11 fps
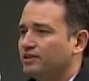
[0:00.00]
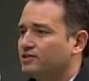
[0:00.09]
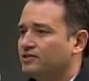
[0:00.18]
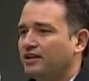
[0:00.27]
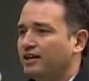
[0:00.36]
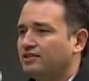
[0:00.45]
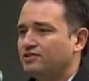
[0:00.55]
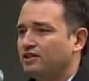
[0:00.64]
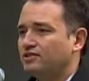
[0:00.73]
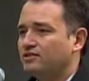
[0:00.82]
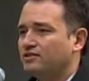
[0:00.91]
It's not
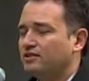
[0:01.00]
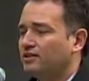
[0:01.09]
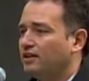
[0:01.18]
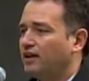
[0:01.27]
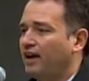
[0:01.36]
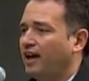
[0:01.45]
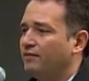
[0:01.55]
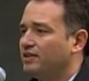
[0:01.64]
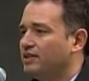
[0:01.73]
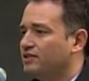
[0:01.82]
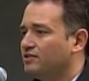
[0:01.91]
just
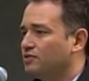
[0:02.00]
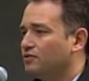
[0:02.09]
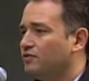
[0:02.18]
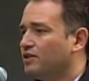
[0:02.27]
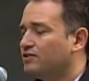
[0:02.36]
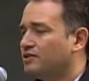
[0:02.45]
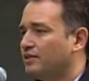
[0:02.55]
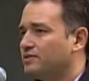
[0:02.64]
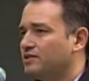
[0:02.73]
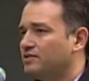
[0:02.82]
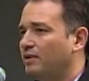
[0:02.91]
having things at your
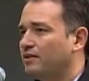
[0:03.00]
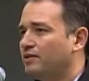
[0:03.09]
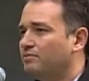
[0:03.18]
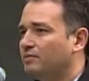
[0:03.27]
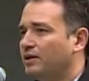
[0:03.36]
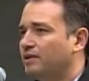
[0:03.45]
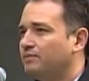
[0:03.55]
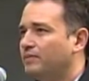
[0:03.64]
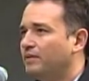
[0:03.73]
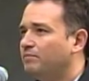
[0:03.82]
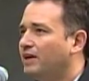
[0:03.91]
fingertips. It's about
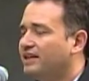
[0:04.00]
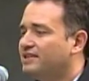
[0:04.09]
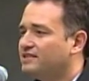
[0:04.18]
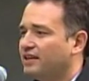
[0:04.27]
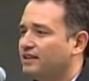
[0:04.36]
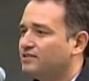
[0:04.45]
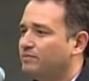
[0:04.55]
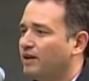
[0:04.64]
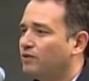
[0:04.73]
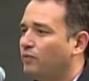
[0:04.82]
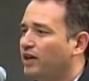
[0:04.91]
a mindset. It's
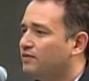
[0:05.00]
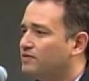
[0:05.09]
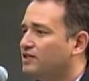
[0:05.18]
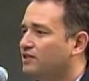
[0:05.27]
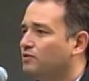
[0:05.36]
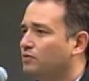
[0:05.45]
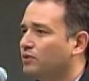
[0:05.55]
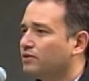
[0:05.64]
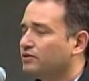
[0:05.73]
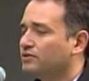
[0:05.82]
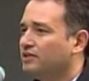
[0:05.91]
about a way of seeing the
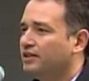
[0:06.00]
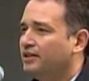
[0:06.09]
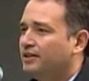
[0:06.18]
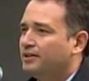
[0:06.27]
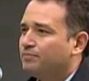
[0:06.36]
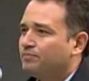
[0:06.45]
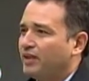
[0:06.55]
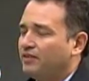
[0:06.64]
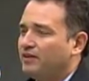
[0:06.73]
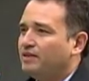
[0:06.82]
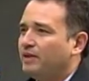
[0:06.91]
world. And I
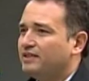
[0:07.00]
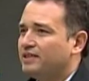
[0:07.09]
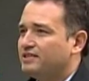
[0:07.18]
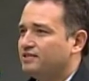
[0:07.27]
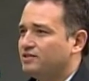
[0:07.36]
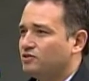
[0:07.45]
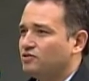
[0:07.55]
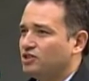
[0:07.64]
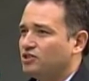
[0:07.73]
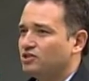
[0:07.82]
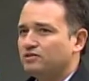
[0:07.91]
think about this as a
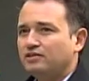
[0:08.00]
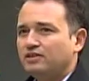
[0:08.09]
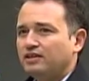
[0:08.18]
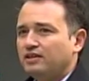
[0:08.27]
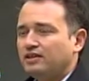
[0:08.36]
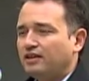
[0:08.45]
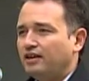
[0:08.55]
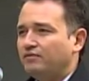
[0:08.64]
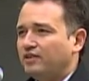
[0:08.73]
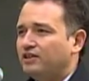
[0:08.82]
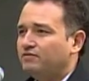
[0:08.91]
tradition
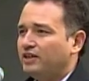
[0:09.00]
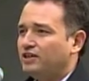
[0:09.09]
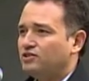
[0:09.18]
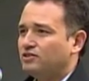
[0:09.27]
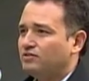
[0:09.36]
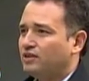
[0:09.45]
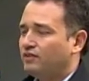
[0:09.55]
of innovation.